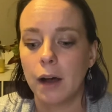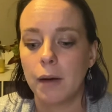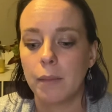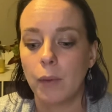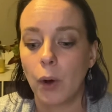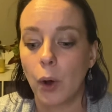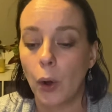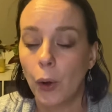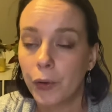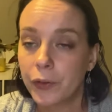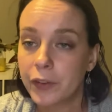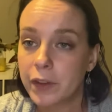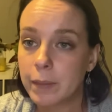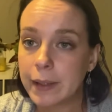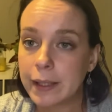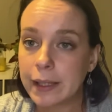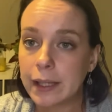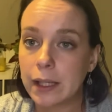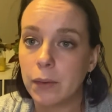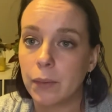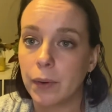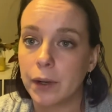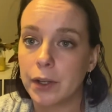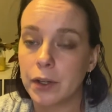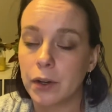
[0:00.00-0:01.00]
Ultimately,
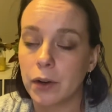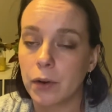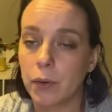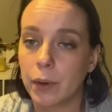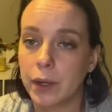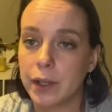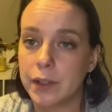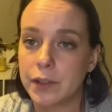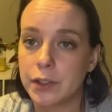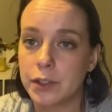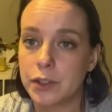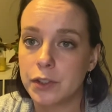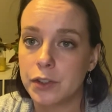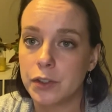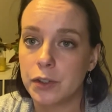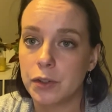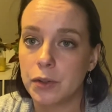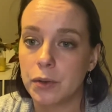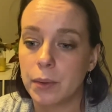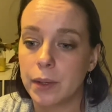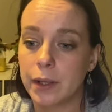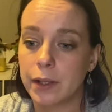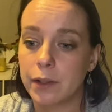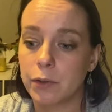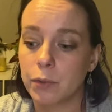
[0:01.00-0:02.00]
what you're going to do
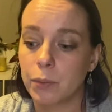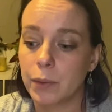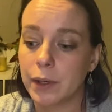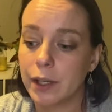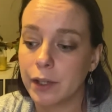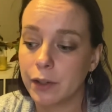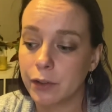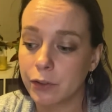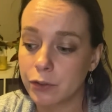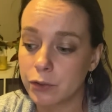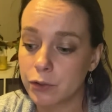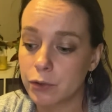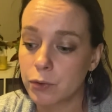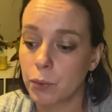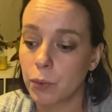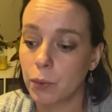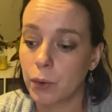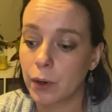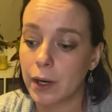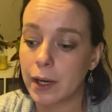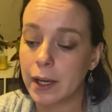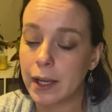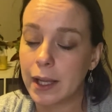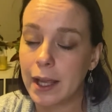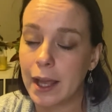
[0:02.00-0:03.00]
is read a
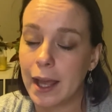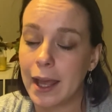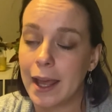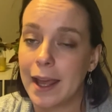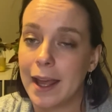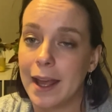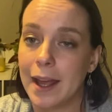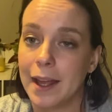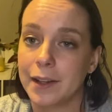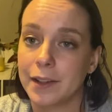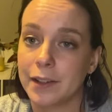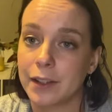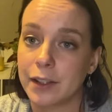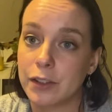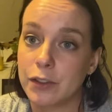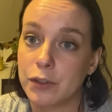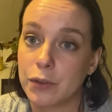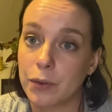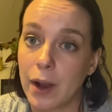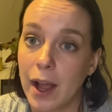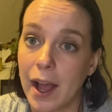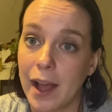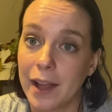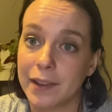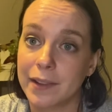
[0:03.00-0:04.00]
story and
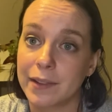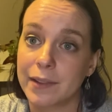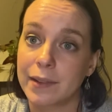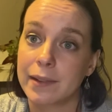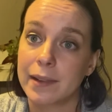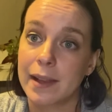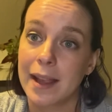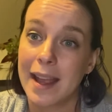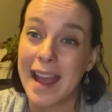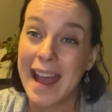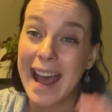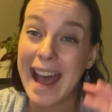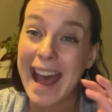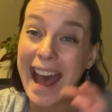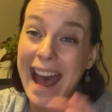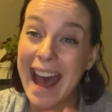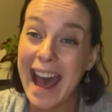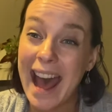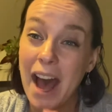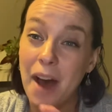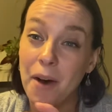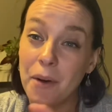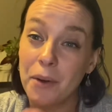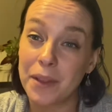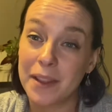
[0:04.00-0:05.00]
address
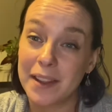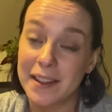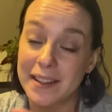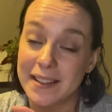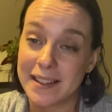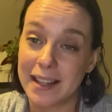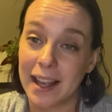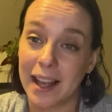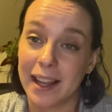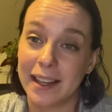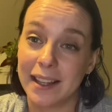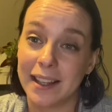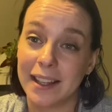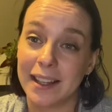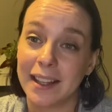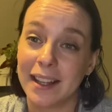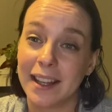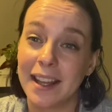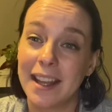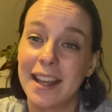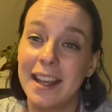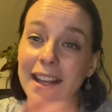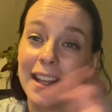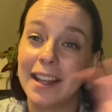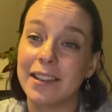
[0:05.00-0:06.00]
how the setting
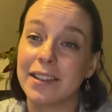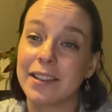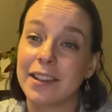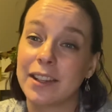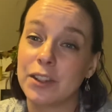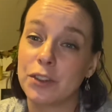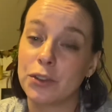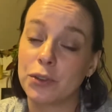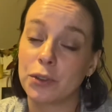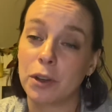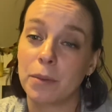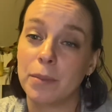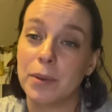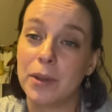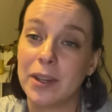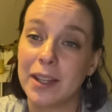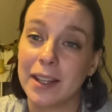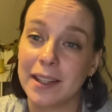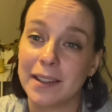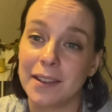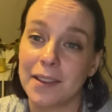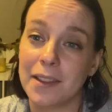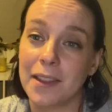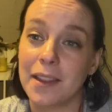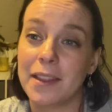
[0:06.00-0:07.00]
is contributing
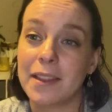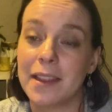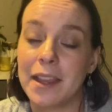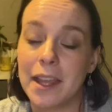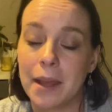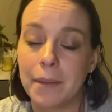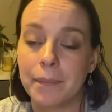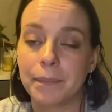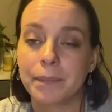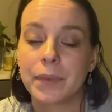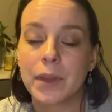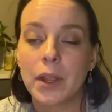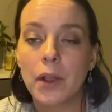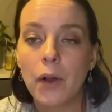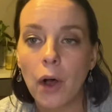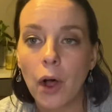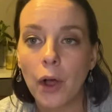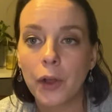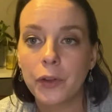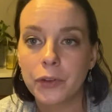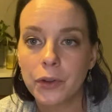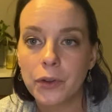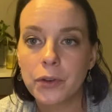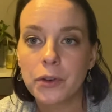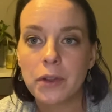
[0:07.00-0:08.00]
to the theme. You'll
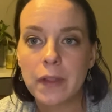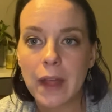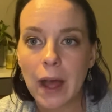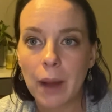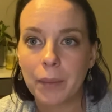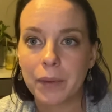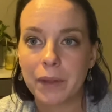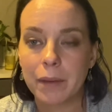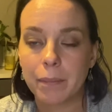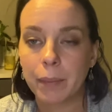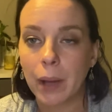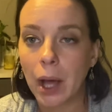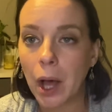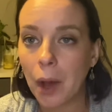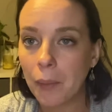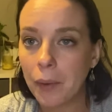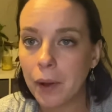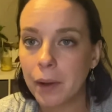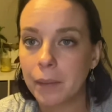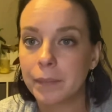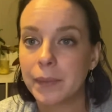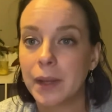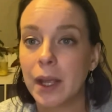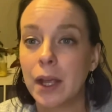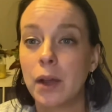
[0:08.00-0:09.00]
also do that with a
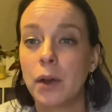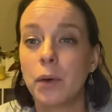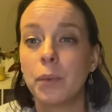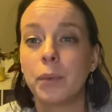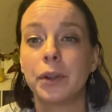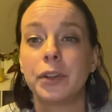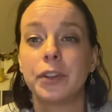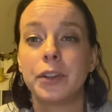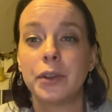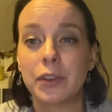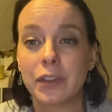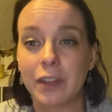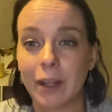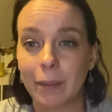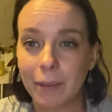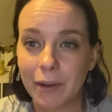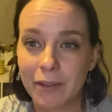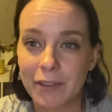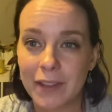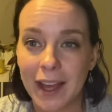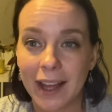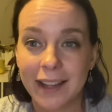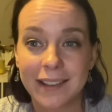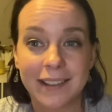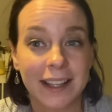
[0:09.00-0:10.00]
poem. We'll do some of
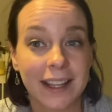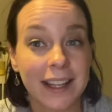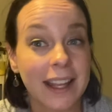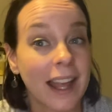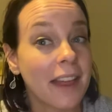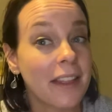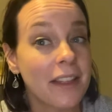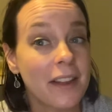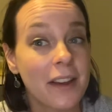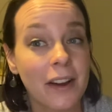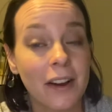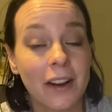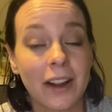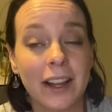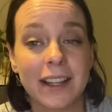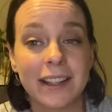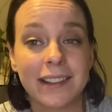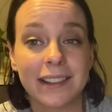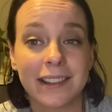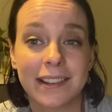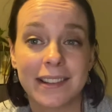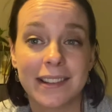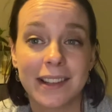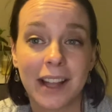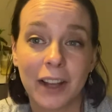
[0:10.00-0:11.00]
that together in
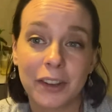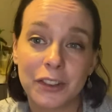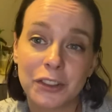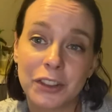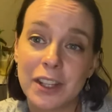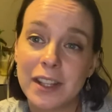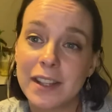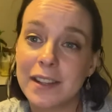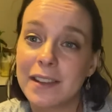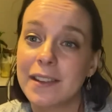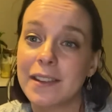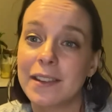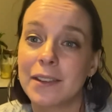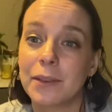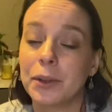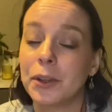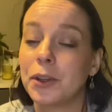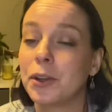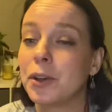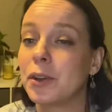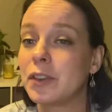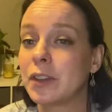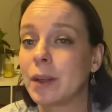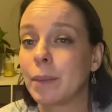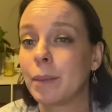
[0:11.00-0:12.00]
discussions. We'll do
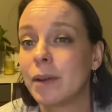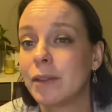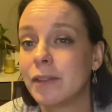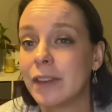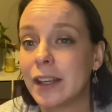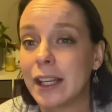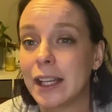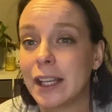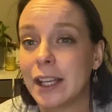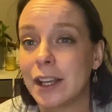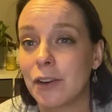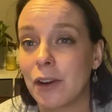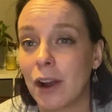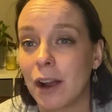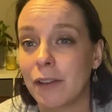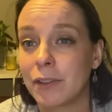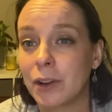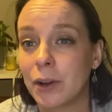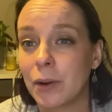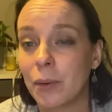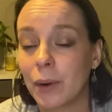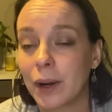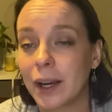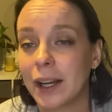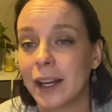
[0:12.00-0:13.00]
some of it in graphic
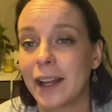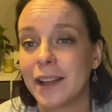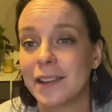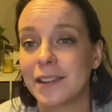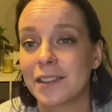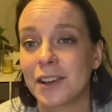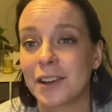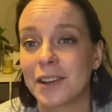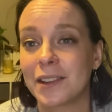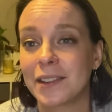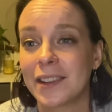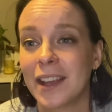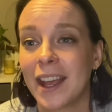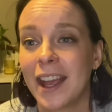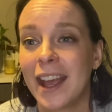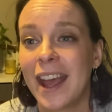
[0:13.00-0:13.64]
organizers.